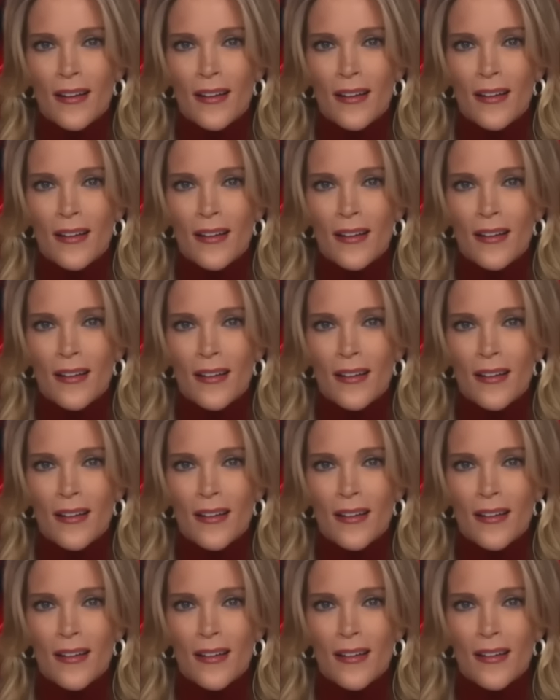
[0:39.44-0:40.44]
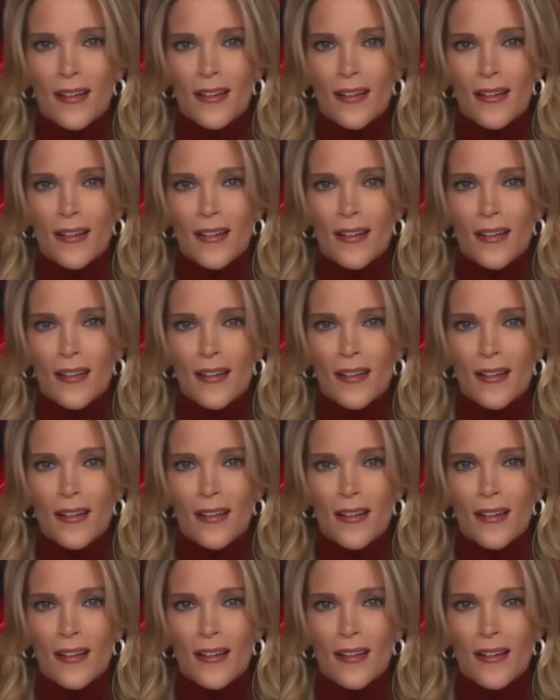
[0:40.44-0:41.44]

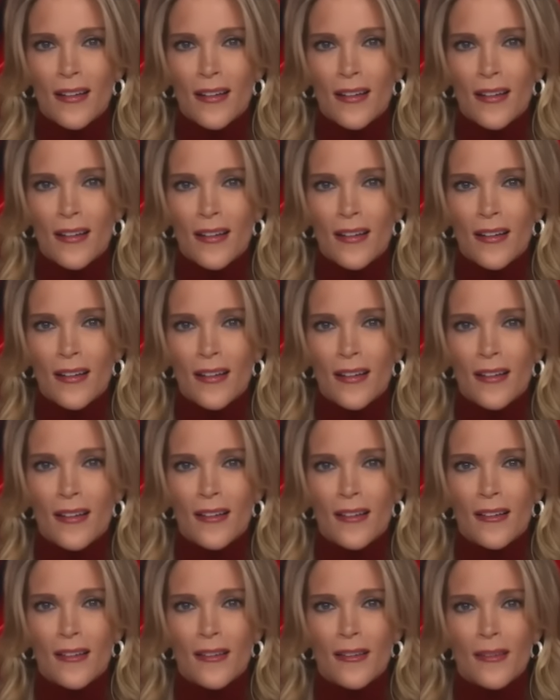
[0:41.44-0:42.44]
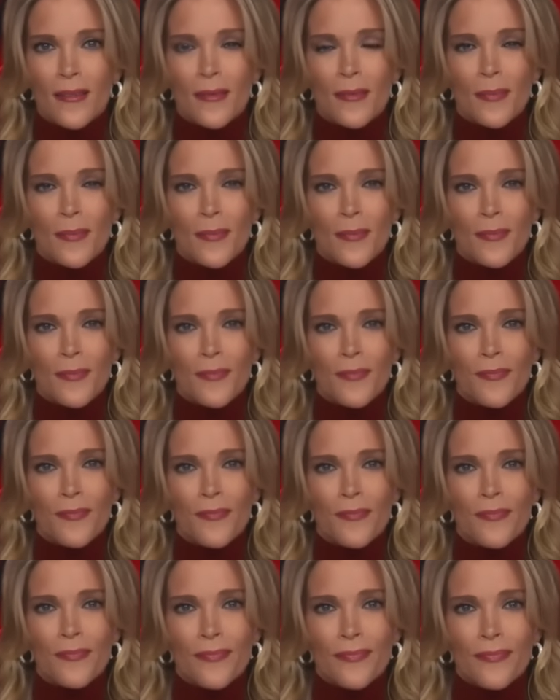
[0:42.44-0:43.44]

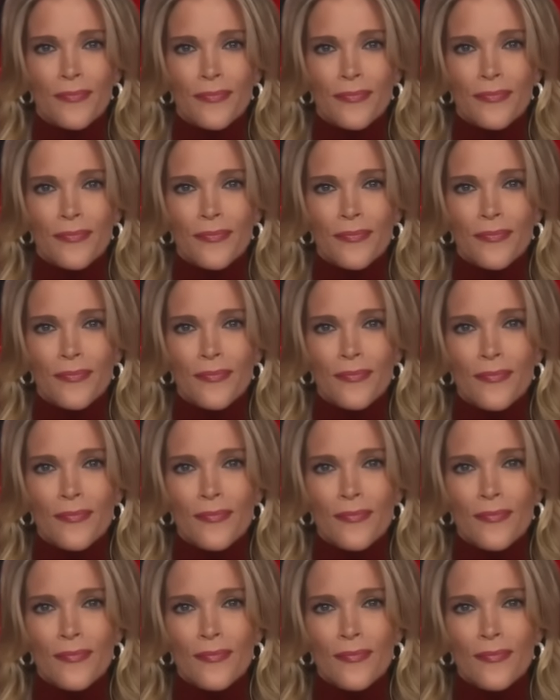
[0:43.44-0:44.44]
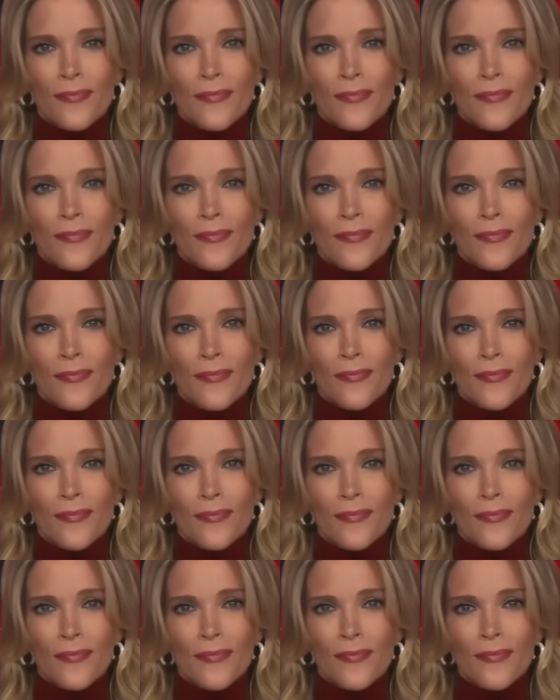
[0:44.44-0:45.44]

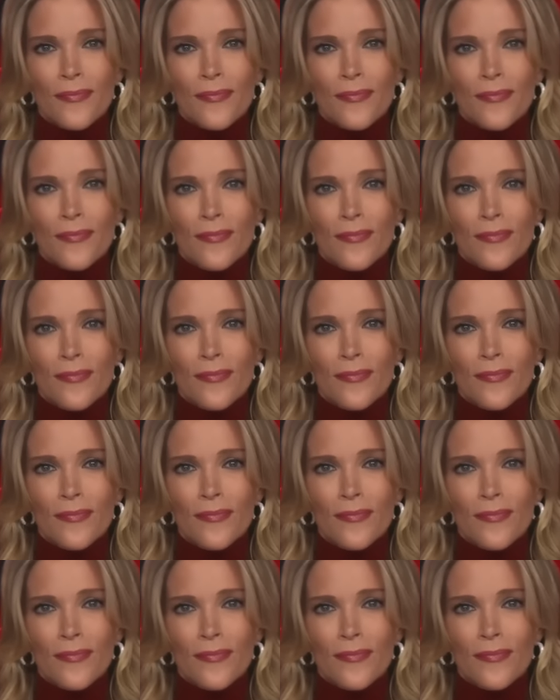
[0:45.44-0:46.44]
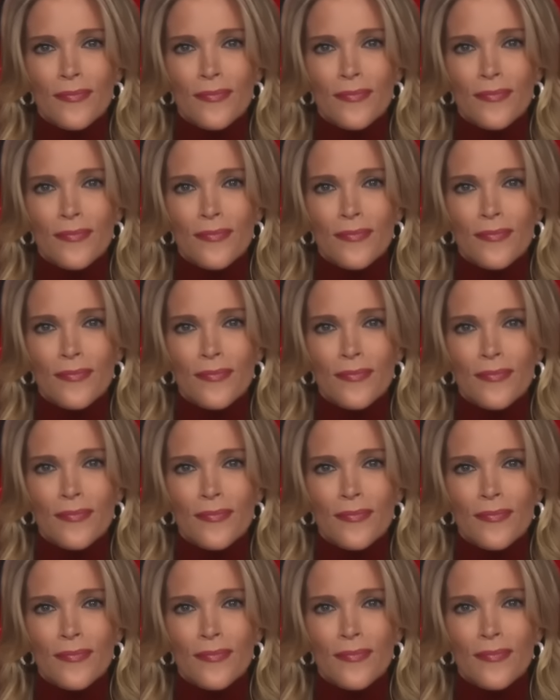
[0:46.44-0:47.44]
No words are spoken by the person on screen.